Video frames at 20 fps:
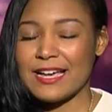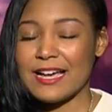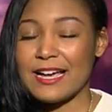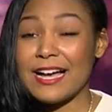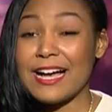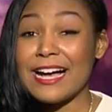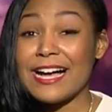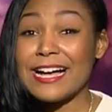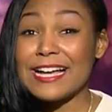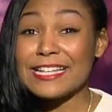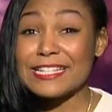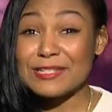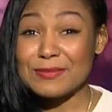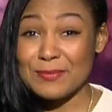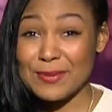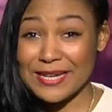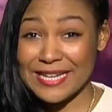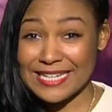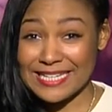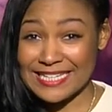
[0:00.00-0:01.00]
a
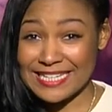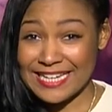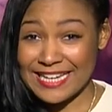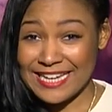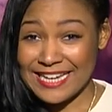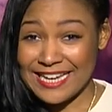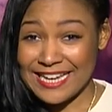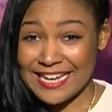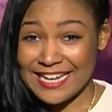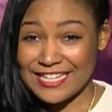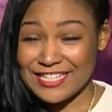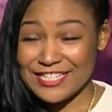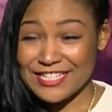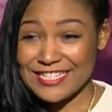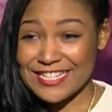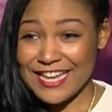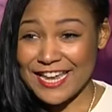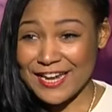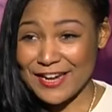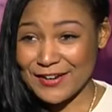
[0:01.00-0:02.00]
husband. And
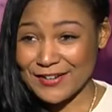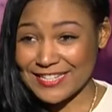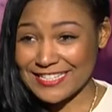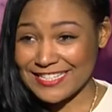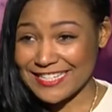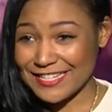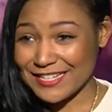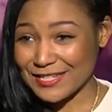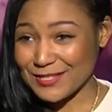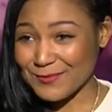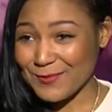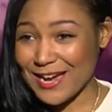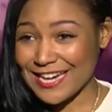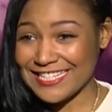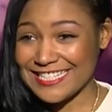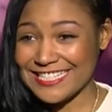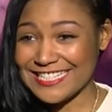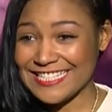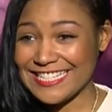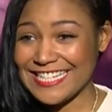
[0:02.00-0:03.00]
she's here to tell us
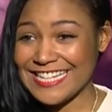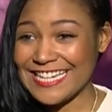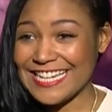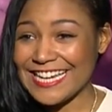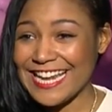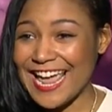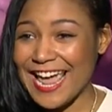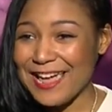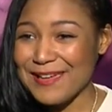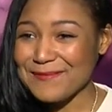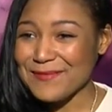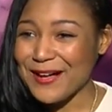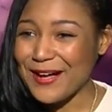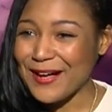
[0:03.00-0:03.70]
why she did it. Hey,